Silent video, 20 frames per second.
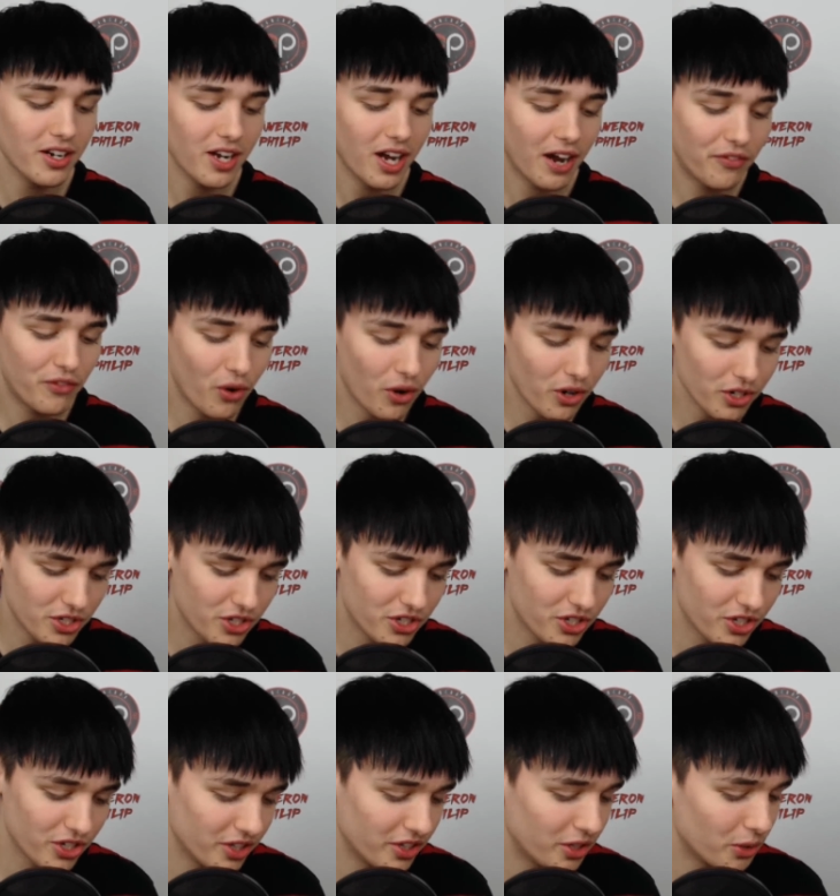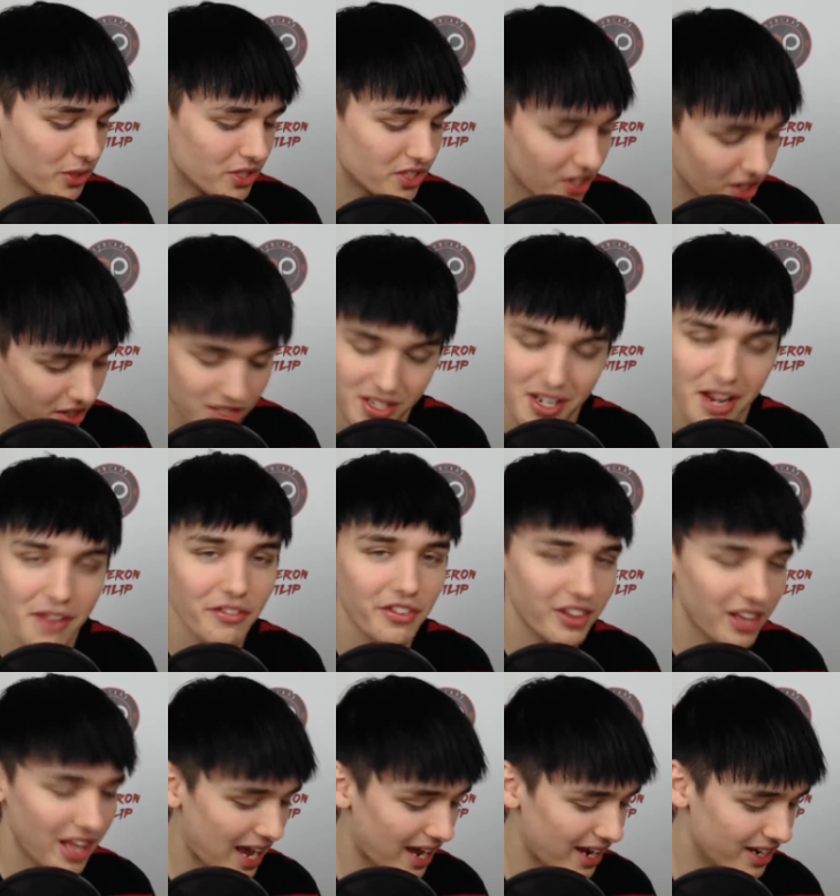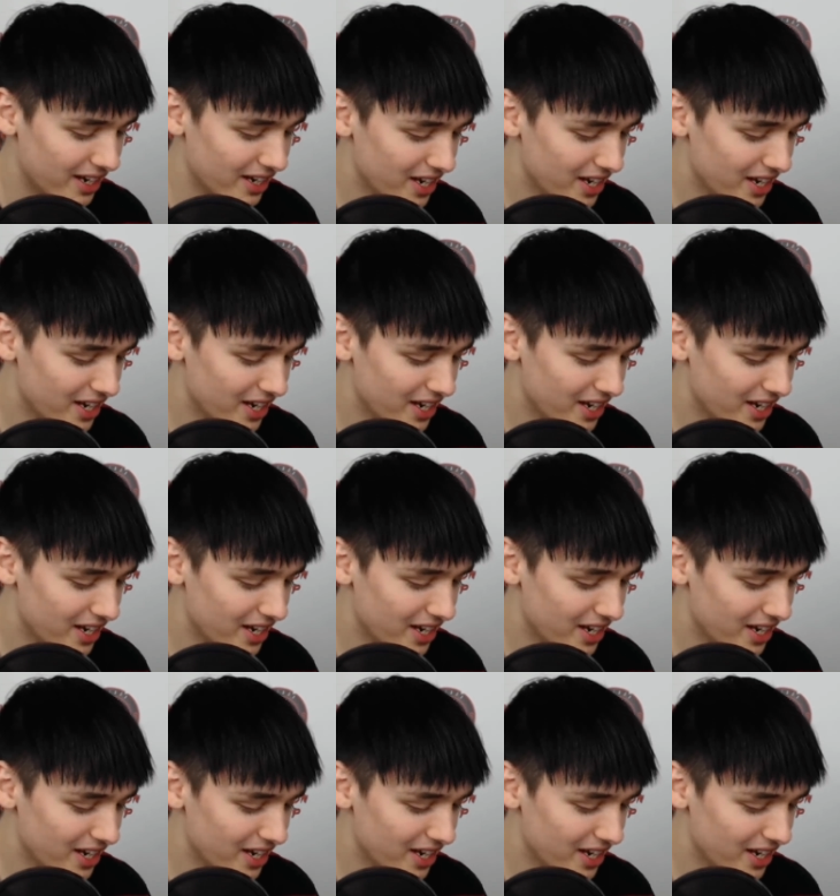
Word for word: Of course you're sure. The results never lie.